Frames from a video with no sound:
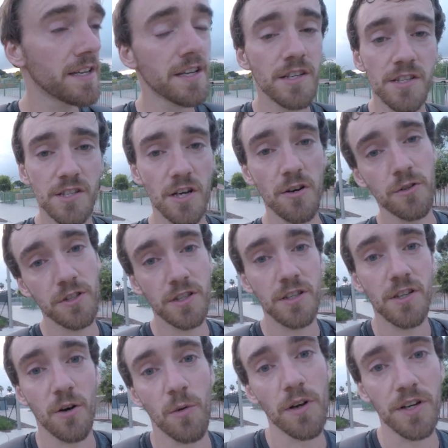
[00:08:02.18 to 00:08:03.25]
stoked.
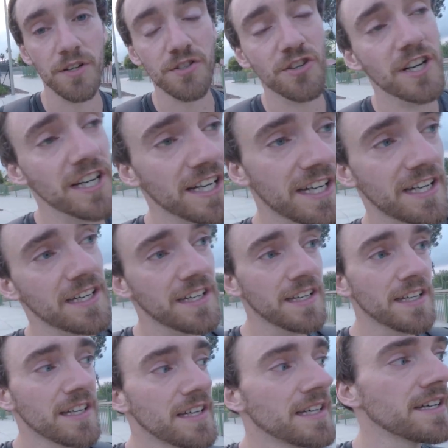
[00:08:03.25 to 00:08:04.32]
Got one new trick.
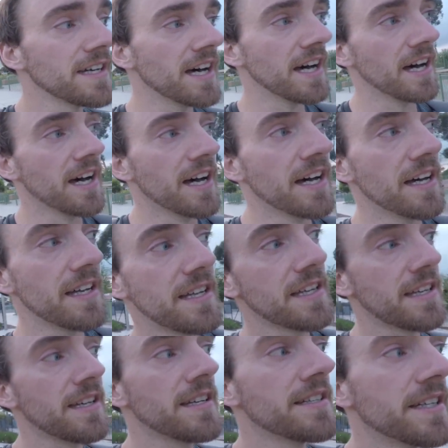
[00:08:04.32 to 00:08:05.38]
Uh,
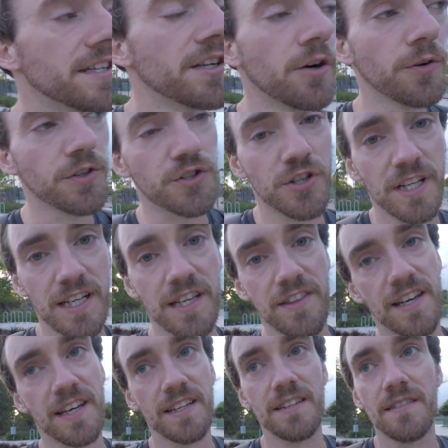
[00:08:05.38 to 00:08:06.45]
did an older trick
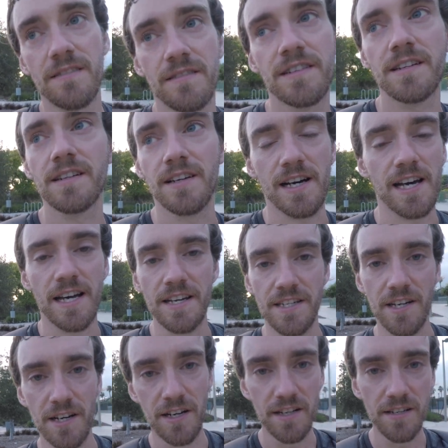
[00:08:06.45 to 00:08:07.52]
that I hadn't
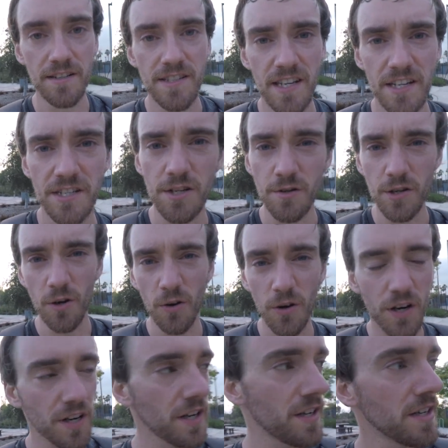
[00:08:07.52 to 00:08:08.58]
done in, since New York.
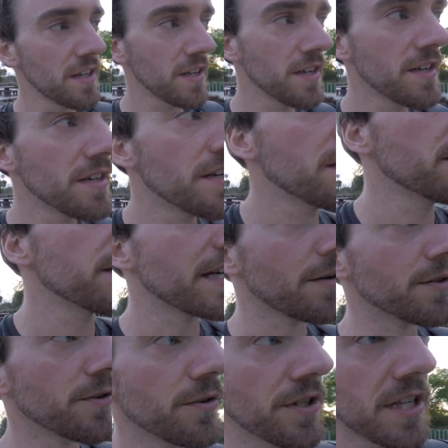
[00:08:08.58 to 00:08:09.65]
So that was
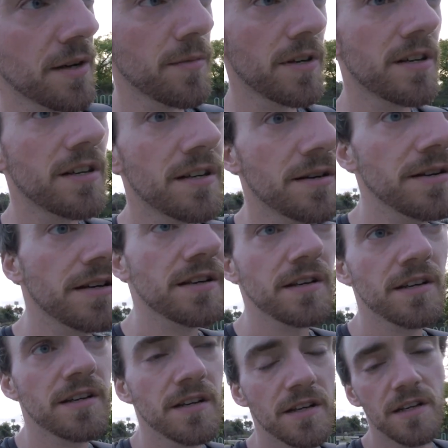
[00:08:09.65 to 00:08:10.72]
awesome.
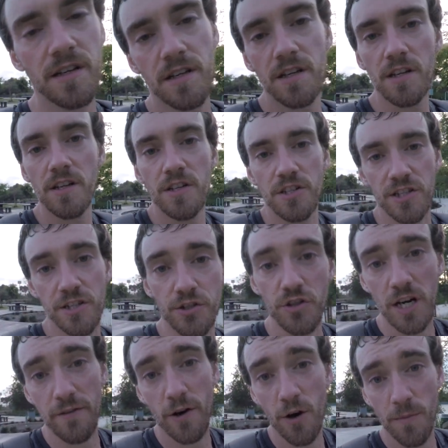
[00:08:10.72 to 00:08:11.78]
Just gonna
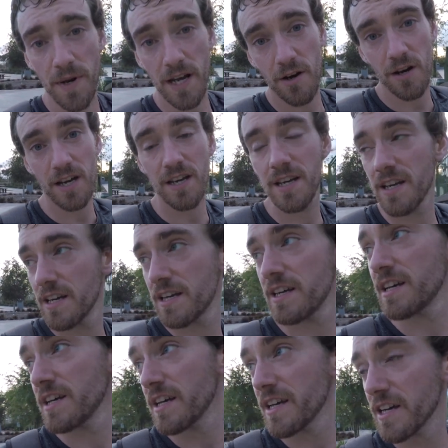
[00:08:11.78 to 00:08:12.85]
drive home now
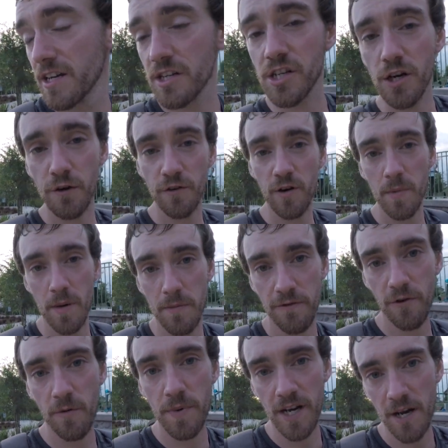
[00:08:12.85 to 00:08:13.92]
and chill for a bit
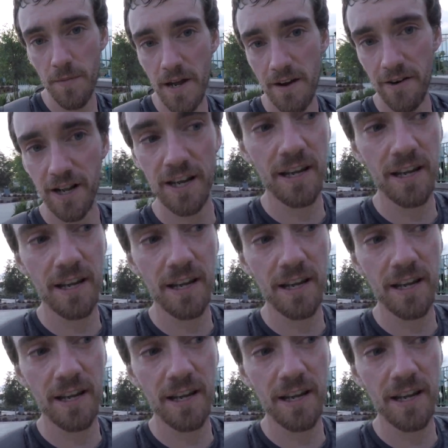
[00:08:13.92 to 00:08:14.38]
before I pick up Mary.